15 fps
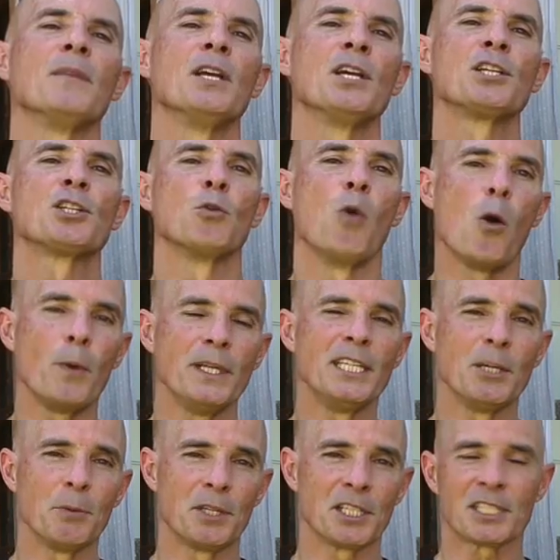So what we
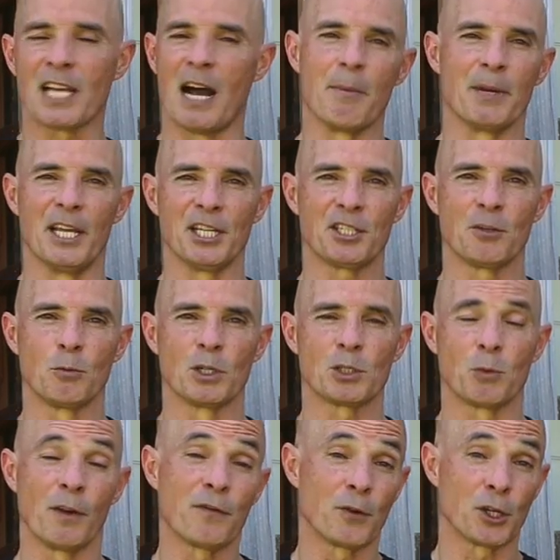did with this combination
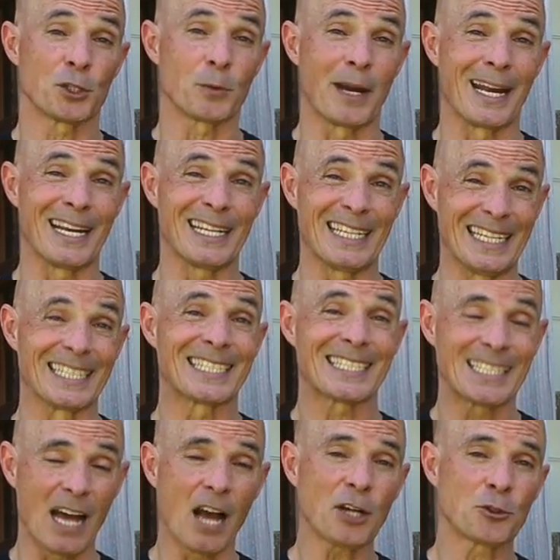was we first ran it in stock